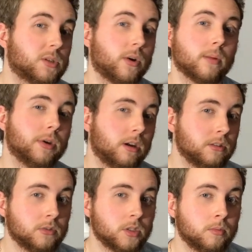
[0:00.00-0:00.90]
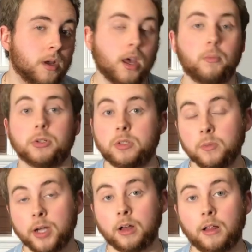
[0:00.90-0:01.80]
quite a bit on YouTube, but to
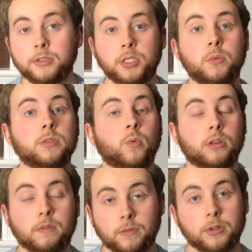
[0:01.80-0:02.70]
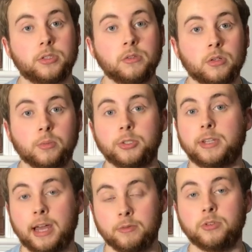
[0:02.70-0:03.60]
my knowledge, he was one of the first YouTubers
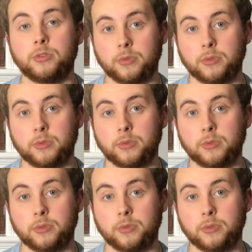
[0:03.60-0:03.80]
to ever do